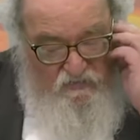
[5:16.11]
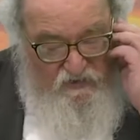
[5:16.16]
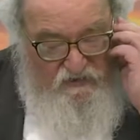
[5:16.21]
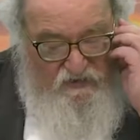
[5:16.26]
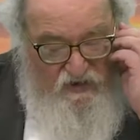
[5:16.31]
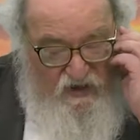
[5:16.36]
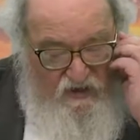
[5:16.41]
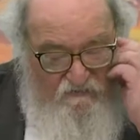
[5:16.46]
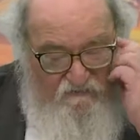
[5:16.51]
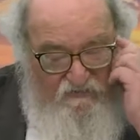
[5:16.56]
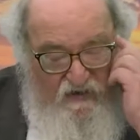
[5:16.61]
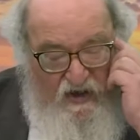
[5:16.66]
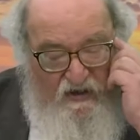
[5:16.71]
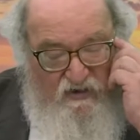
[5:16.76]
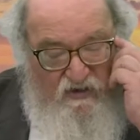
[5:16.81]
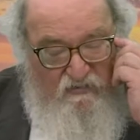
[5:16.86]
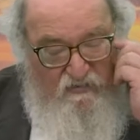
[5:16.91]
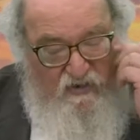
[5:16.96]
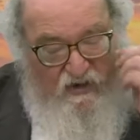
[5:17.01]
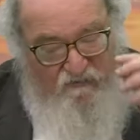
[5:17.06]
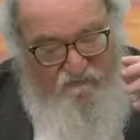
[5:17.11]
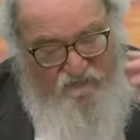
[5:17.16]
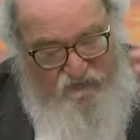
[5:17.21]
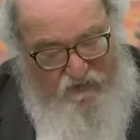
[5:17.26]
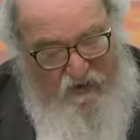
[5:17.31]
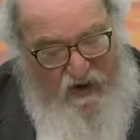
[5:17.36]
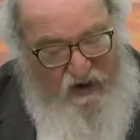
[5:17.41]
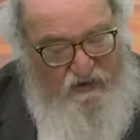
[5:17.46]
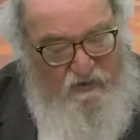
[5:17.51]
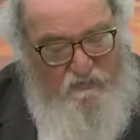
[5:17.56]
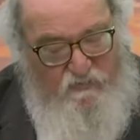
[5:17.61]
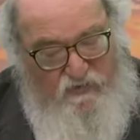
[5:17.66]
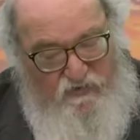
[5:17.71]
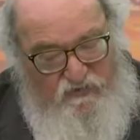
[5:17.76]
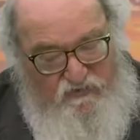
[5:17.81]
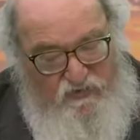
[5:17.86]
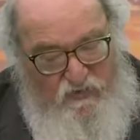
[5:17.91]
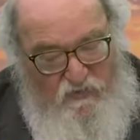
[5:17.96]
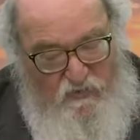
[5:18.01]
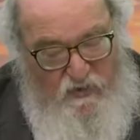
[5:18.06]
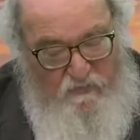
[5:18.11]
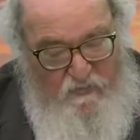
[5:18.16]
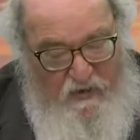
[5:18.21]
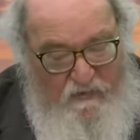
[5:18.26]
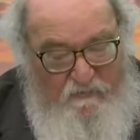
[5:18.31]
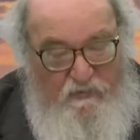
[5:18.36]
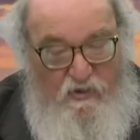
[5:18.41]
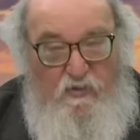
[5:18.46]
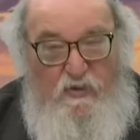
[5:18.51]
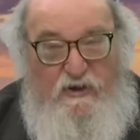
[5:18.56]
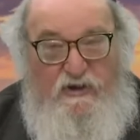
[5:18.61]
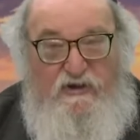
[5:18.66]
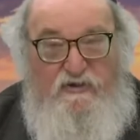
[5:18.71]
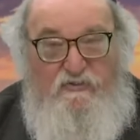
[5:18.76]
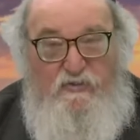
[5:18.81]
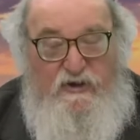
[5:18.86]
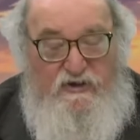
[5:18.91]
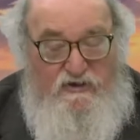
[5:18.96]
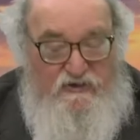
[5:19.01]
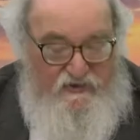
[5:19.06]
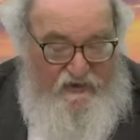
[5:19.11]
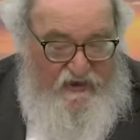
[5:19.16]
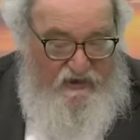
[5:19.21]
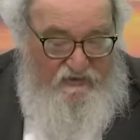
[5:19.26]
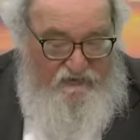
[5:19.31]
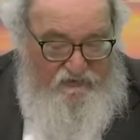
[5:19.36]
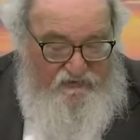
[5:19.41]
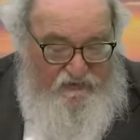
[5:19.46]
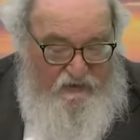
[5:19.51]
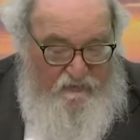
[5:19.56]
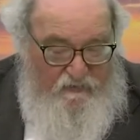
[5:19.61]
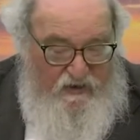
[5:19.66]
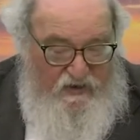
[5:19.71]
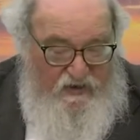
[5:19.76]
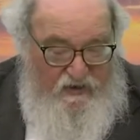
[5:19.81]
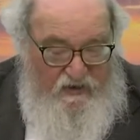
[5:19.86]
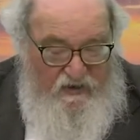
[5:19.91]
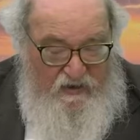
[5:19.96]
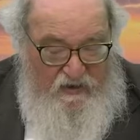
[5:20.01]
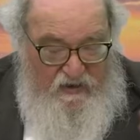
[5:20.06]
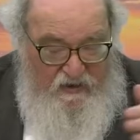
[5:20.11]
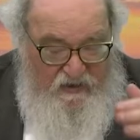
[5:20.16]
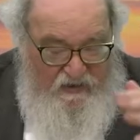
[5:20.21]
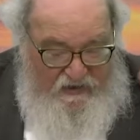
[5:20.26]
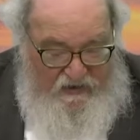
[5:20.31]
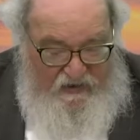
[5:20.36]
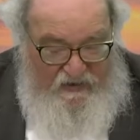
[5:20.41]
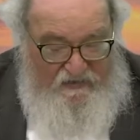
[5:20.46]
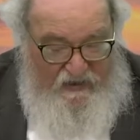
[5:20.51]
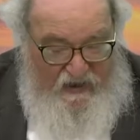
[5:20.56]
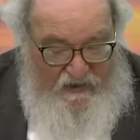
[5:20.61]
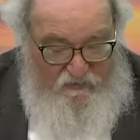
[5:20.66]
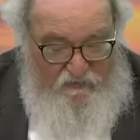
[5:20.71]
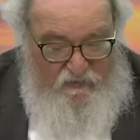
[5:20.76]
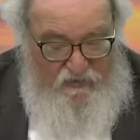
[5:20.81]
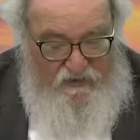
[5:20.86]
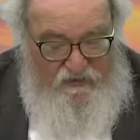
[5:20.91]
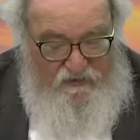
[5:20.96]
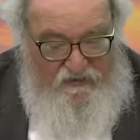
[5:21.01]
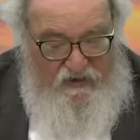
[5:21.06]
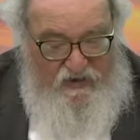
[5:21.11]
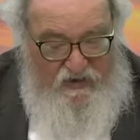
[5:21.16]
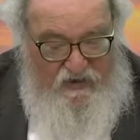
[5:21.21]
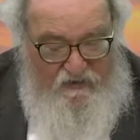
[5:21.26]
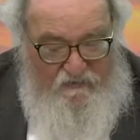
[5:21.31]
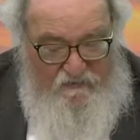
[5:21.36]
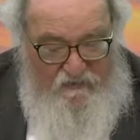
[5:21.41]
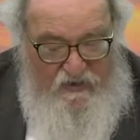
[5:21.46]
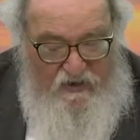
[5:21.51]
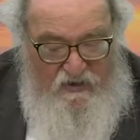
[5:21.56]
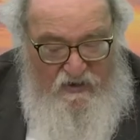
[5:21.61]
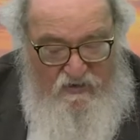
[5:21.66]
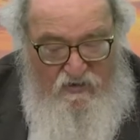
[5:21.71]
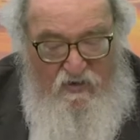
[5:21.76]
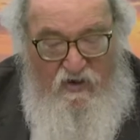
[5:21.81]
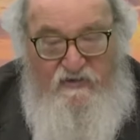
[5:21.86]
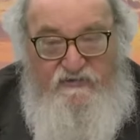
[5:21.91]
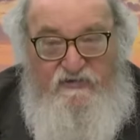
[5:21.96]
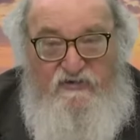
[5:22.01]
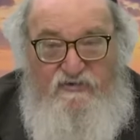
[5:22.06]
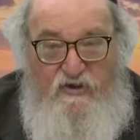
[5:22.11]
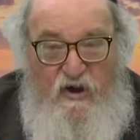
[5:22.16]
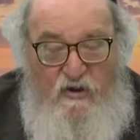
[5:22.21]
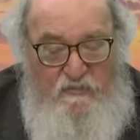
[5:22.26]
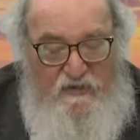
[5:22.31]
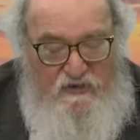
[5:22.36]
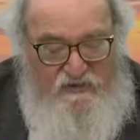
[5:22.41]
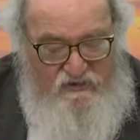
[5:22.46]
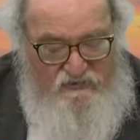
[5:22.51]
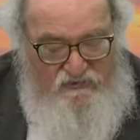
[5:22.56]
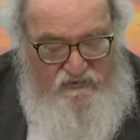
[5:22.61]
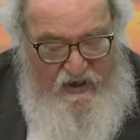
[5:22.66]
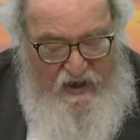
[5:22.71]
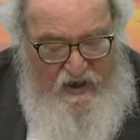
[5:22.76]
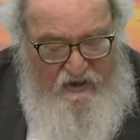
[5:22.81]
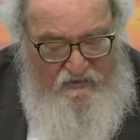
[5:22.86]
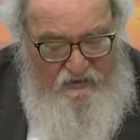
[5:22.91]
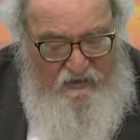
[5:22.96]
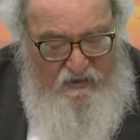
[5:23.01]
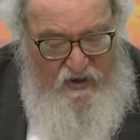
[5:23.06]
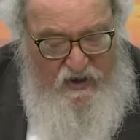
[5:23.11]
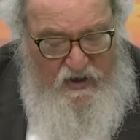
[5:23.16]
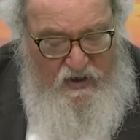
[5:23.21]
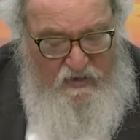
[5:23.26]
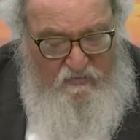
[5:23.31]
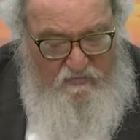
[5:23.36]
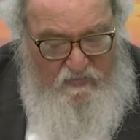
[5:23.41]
Redaif acharav, try to pursue him. Maybe we could kill Shimi, and that would cause his army to scatter.